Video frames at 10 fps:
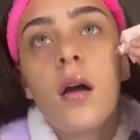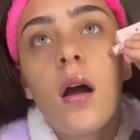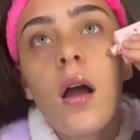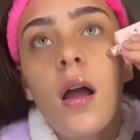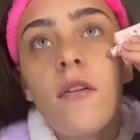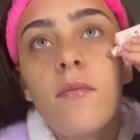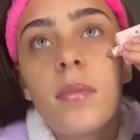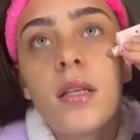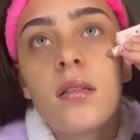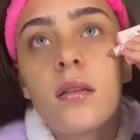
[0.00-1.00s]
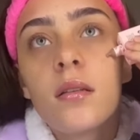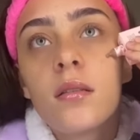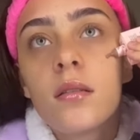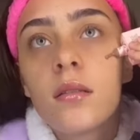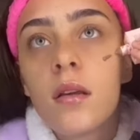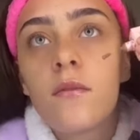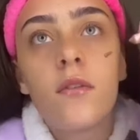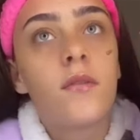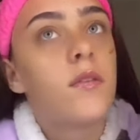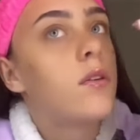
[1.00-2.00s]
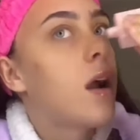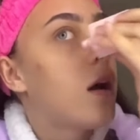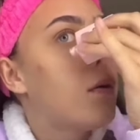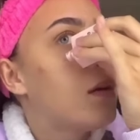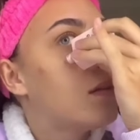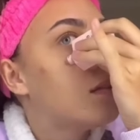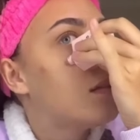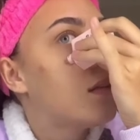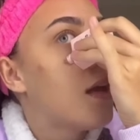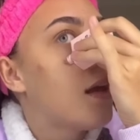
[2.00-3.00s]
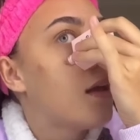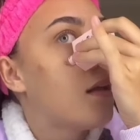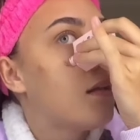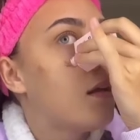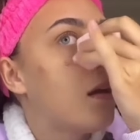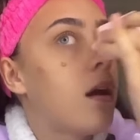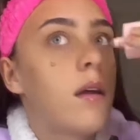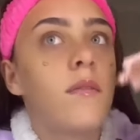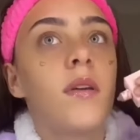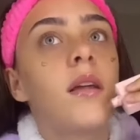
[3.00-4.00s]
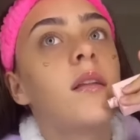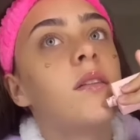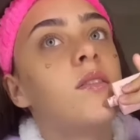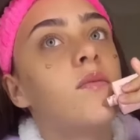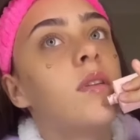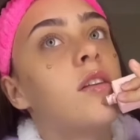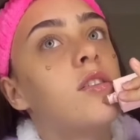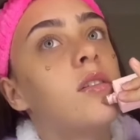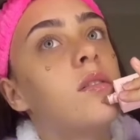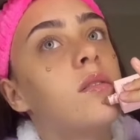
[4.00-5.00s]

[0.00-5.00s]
I have business for 4 hours today and then I have English and religion.